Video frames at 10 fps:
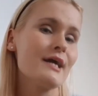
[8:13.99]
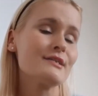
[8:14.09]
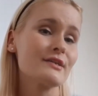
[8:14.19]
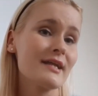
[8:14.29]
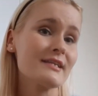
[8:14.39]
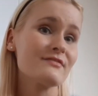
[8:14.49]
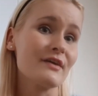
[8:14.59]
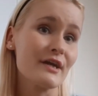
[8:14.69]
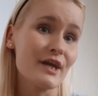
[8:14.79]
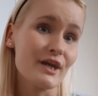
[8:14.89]
so that's
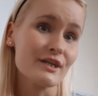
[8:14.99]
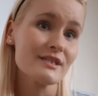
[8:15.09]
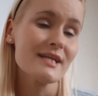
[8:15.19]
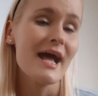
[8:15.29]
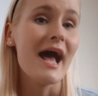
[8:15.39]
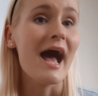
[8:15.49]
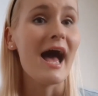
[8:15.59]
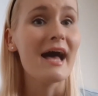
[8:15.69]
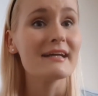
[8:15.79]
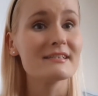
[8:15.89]
very good.
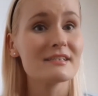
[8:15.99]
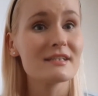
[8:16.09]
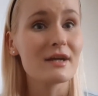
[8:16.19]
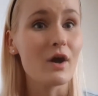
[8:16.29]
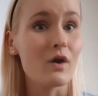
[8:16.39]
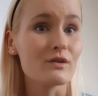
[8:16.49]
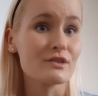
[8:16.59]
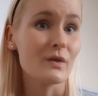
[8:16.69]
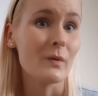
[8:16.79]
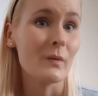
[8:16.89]
And
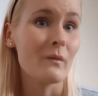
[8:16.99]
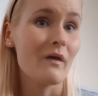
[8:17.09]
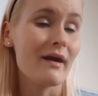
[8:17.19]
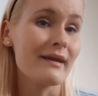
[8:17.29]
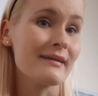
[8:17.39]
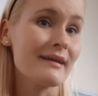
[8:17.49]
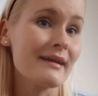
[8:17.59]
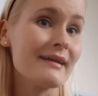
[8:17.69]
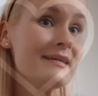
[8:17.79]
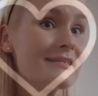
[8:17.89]
also it is